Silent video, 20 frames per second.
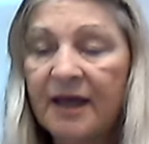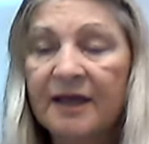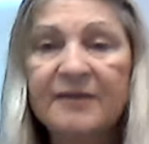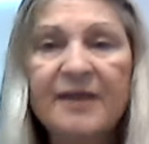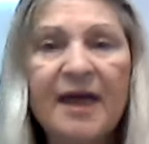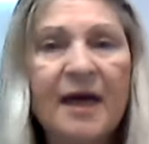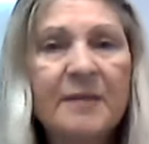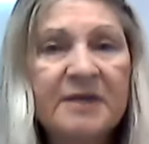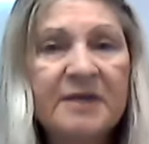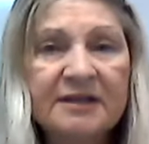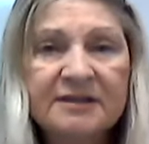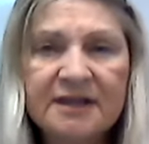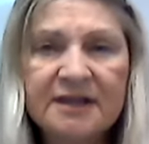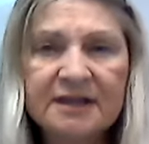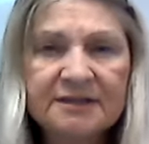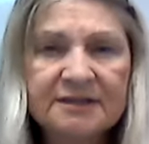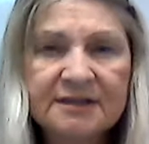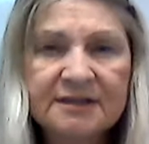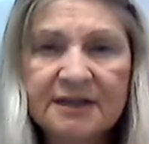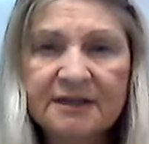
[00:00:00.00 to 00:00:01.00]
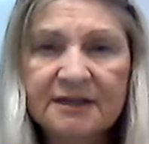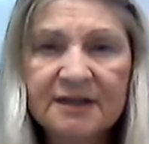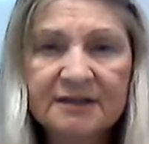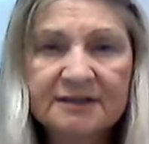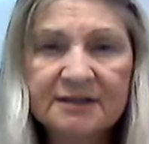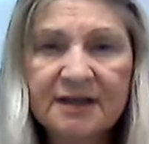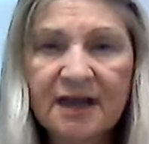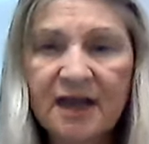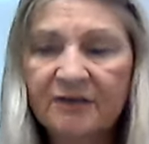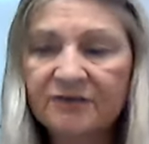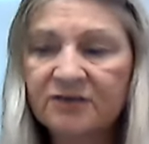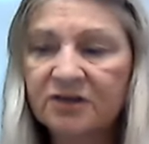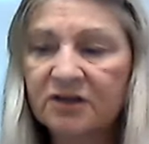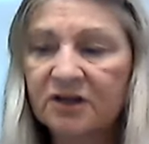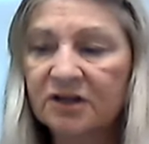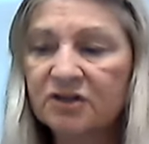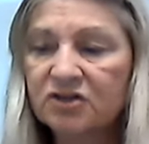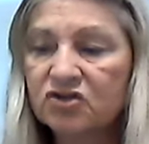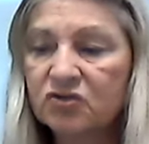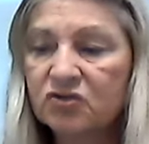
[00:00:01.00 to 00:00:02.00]
And that means that sin doesn't have to
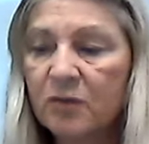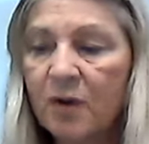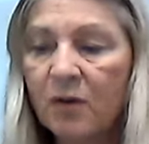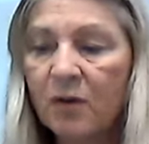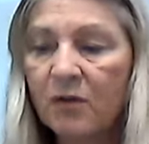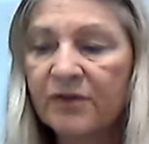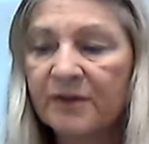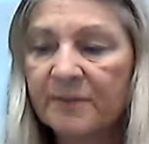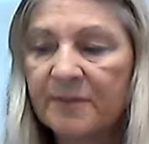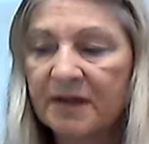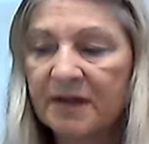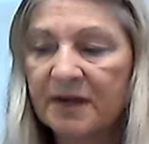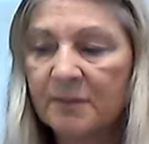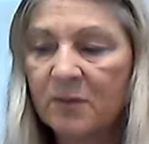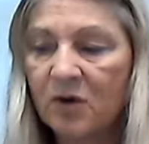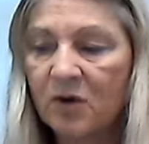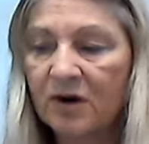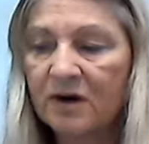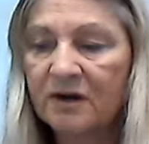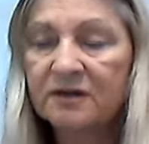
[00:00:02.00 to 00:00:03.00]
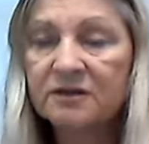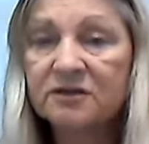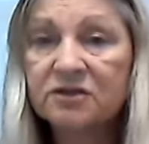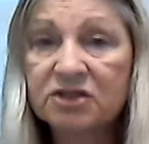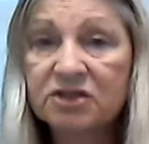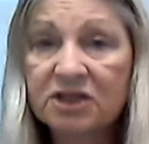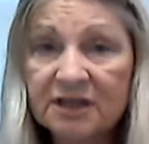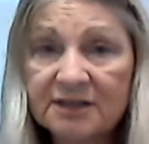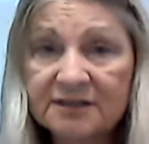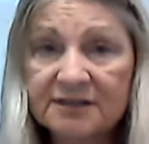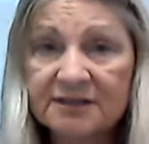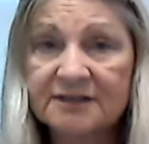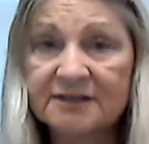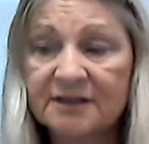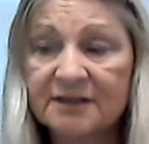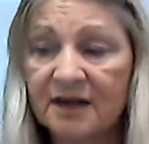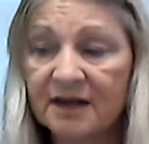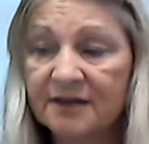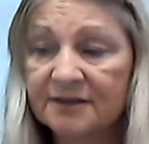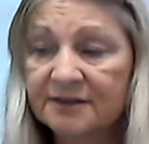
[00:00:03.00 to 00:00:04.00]
control them anymore. Jesus
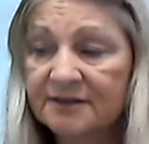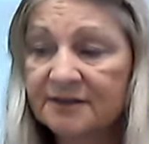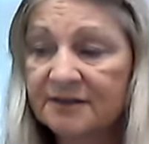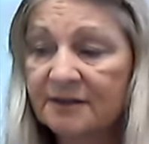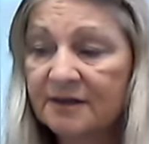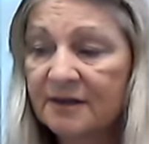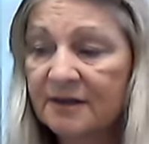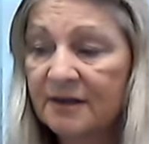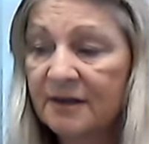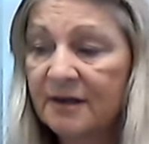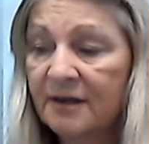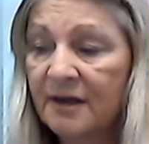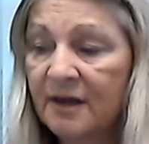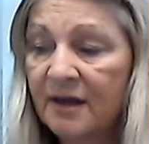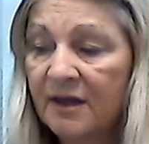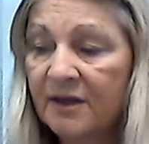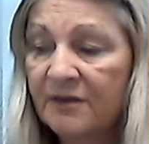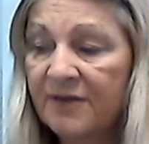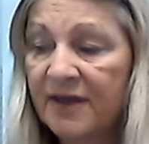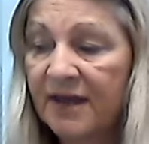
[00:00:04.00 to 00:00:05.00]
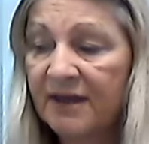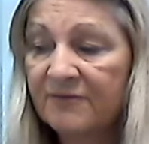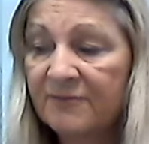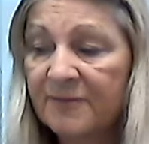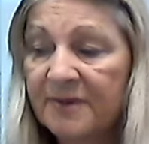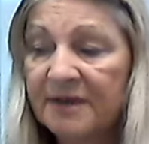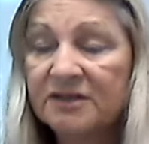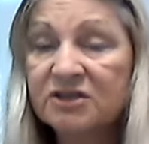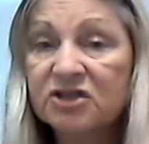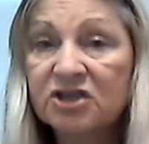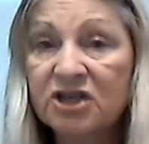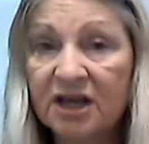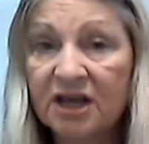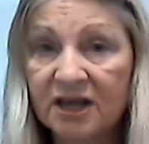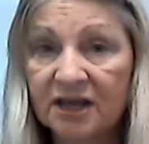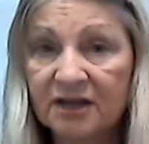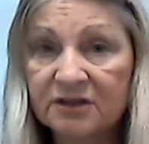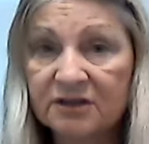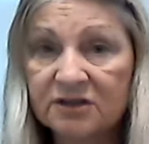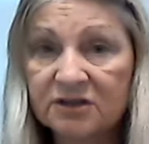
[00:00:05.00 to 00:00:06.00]
does. They've been
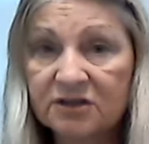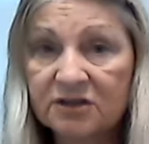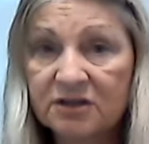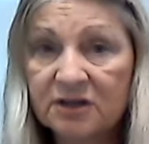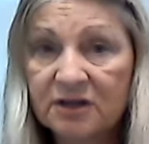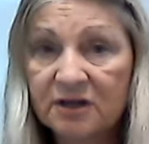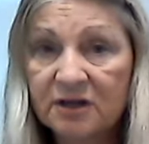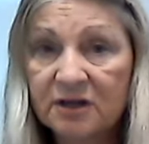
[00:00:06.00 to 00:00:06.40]
changed.